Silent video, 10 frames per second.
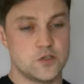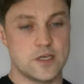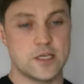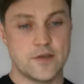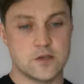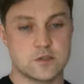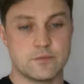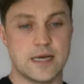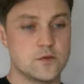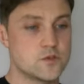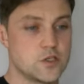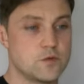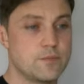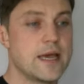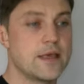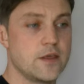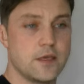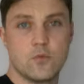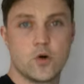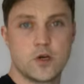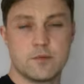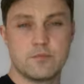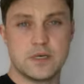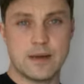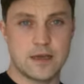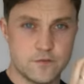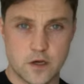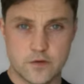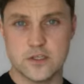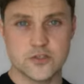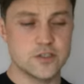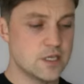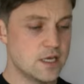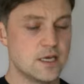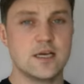You get your £1,000 and you pay the mortgage company back the 500,